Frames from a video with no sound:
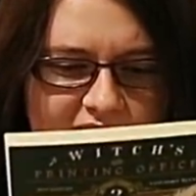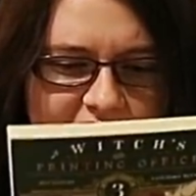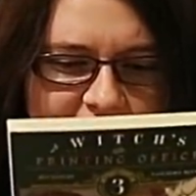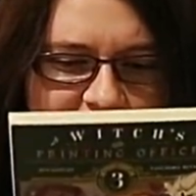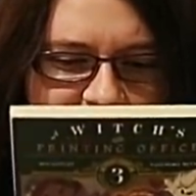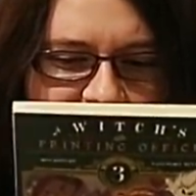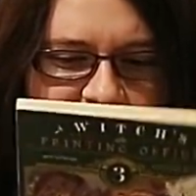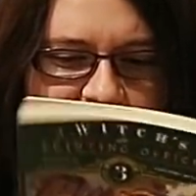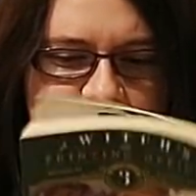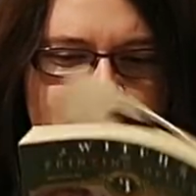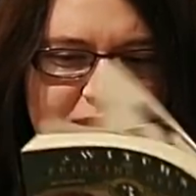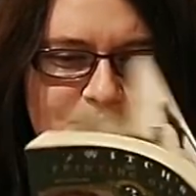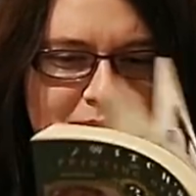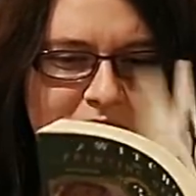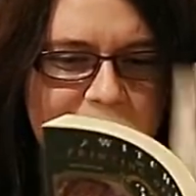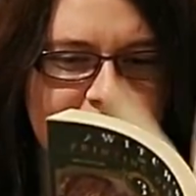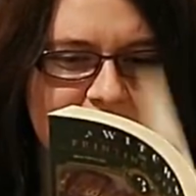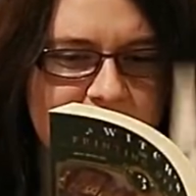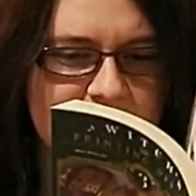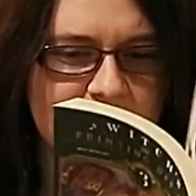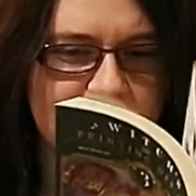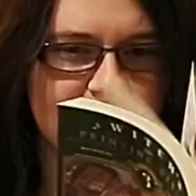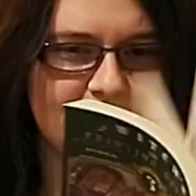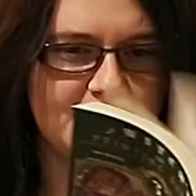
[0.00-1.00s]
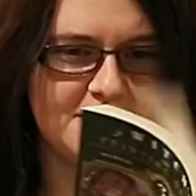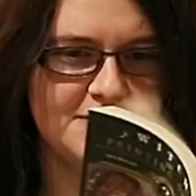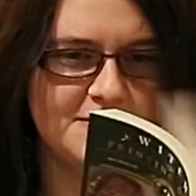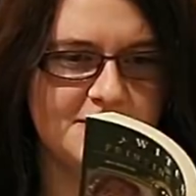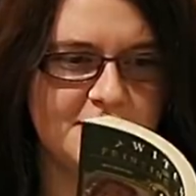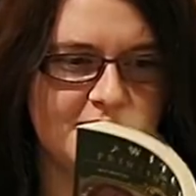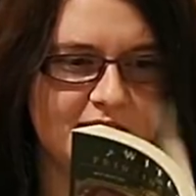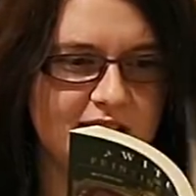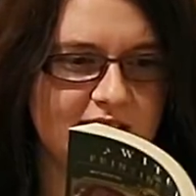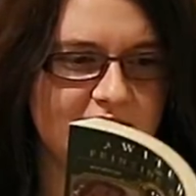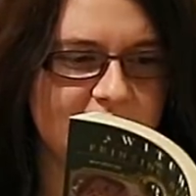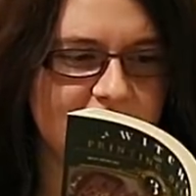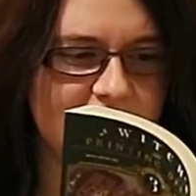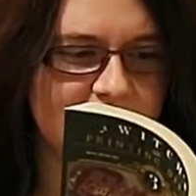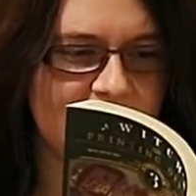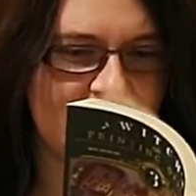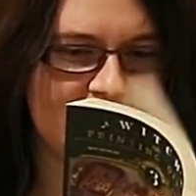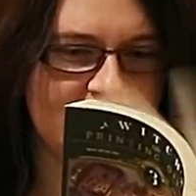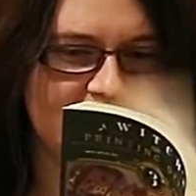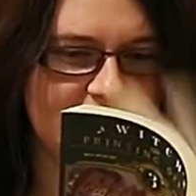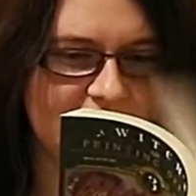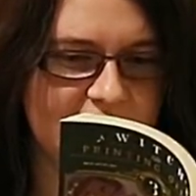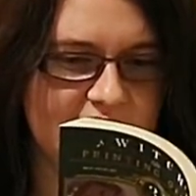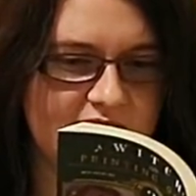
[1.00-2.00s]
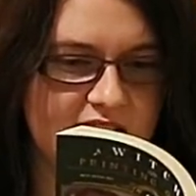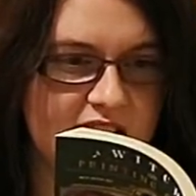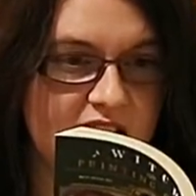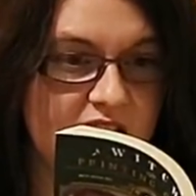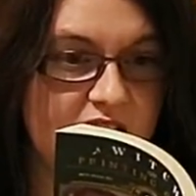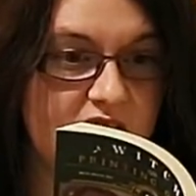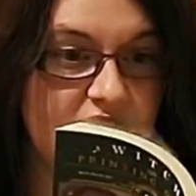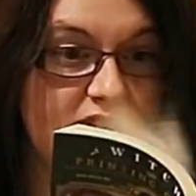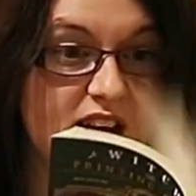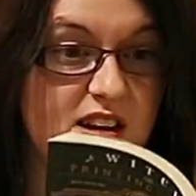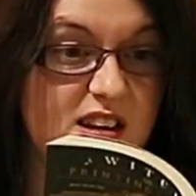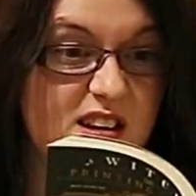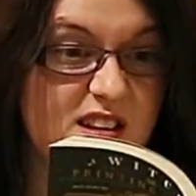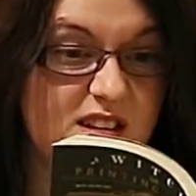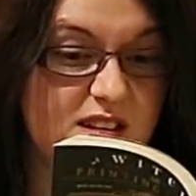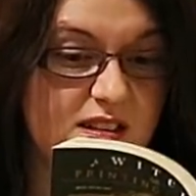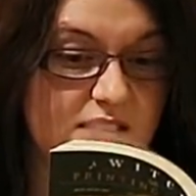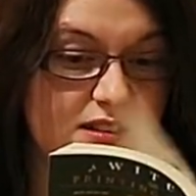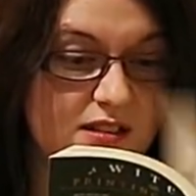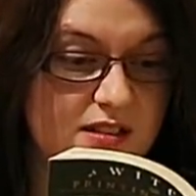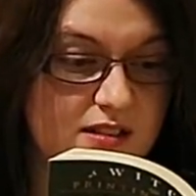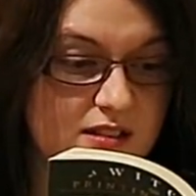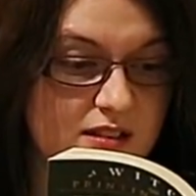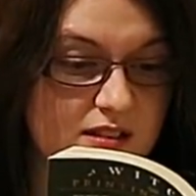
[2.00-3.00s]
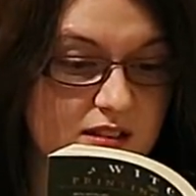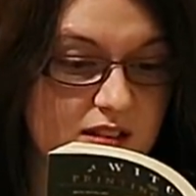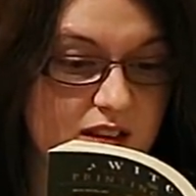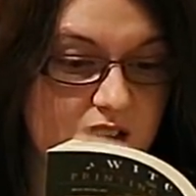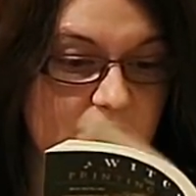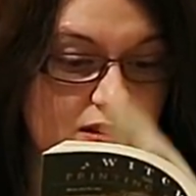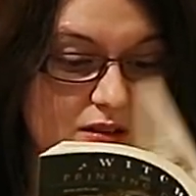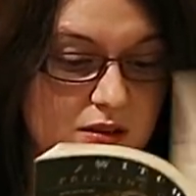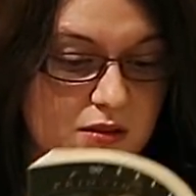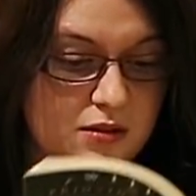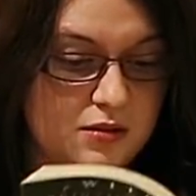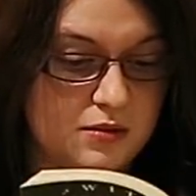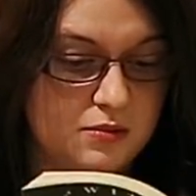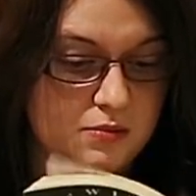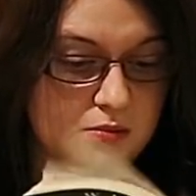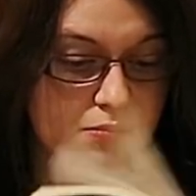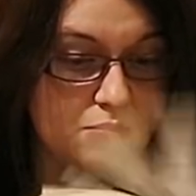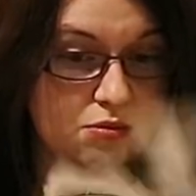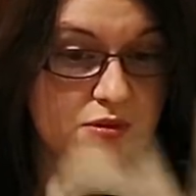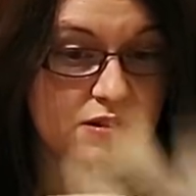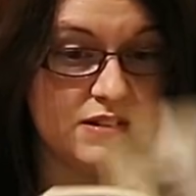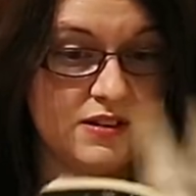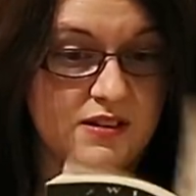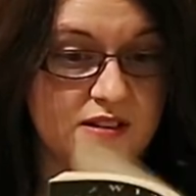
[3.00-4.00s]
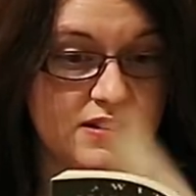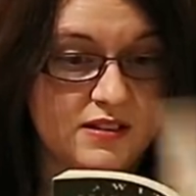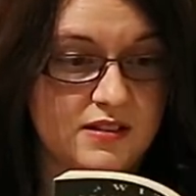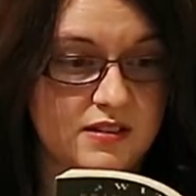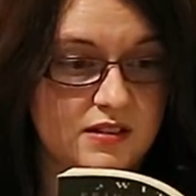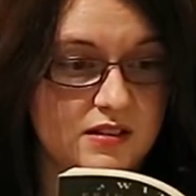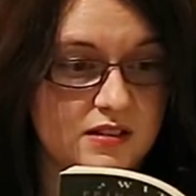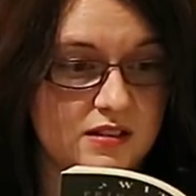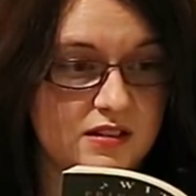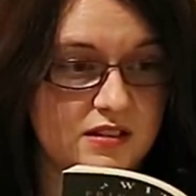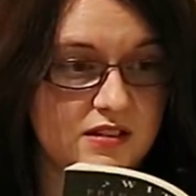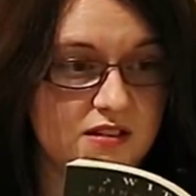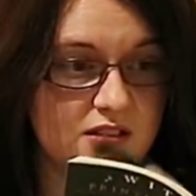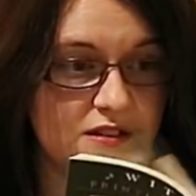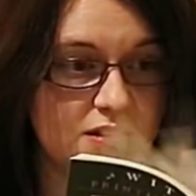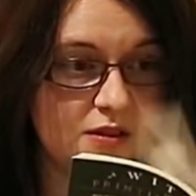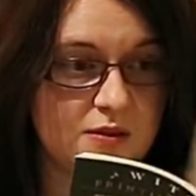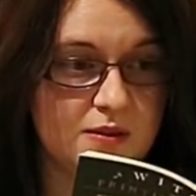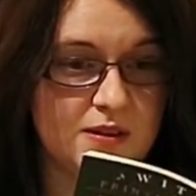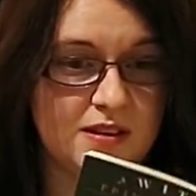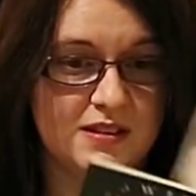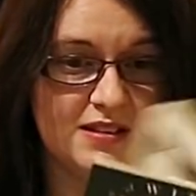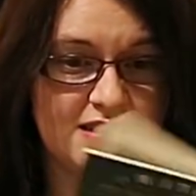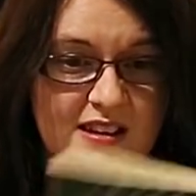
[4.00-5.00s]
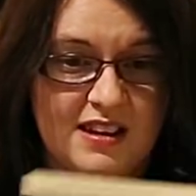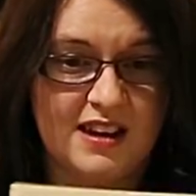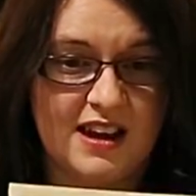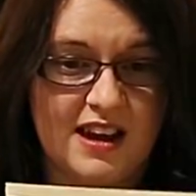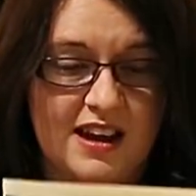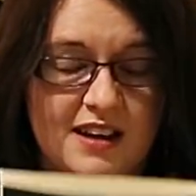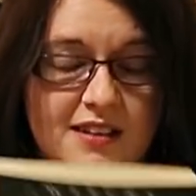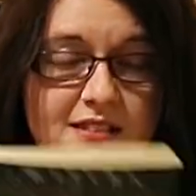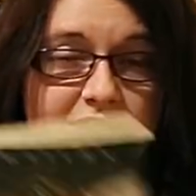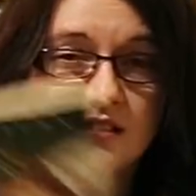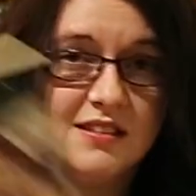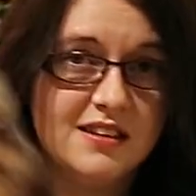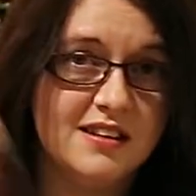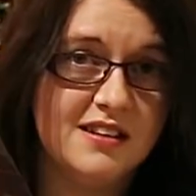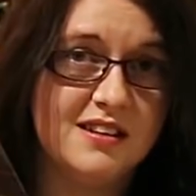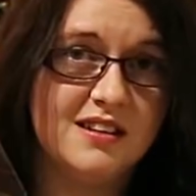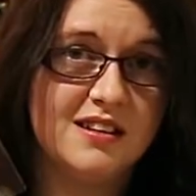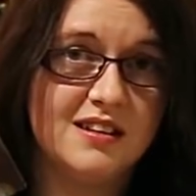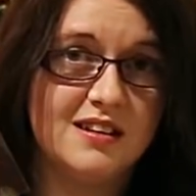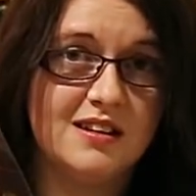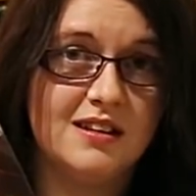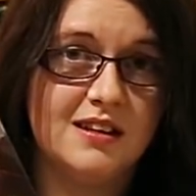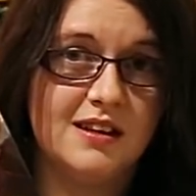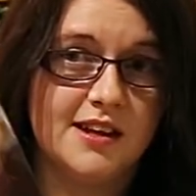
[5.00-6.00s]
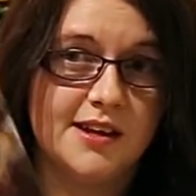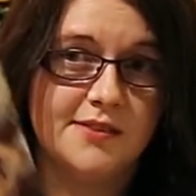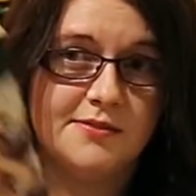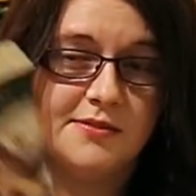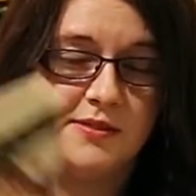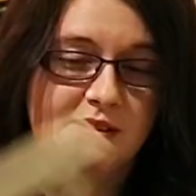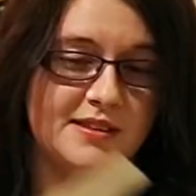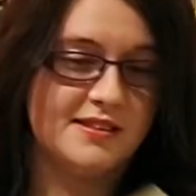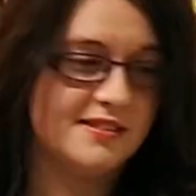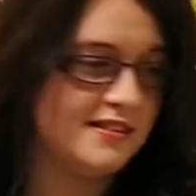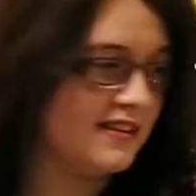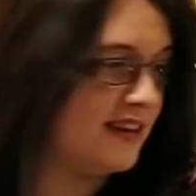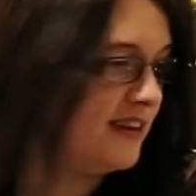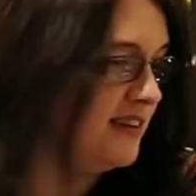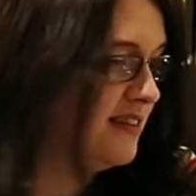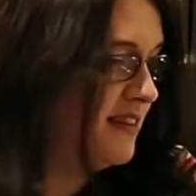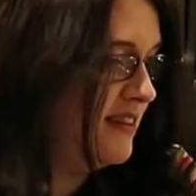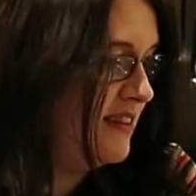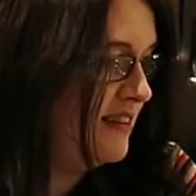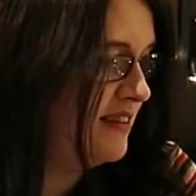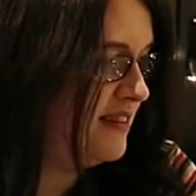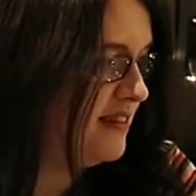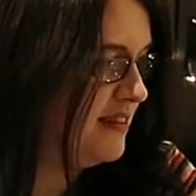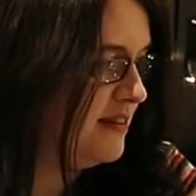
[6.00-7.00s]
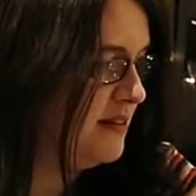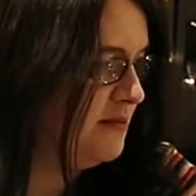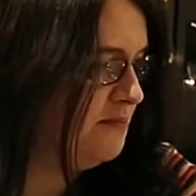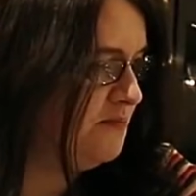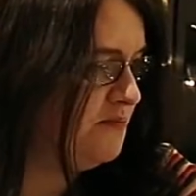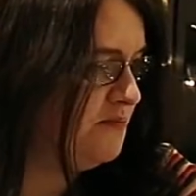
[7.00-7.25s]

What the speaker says: lured me into a false sense. That looks pretty decent condition otherwise. Again, love the series.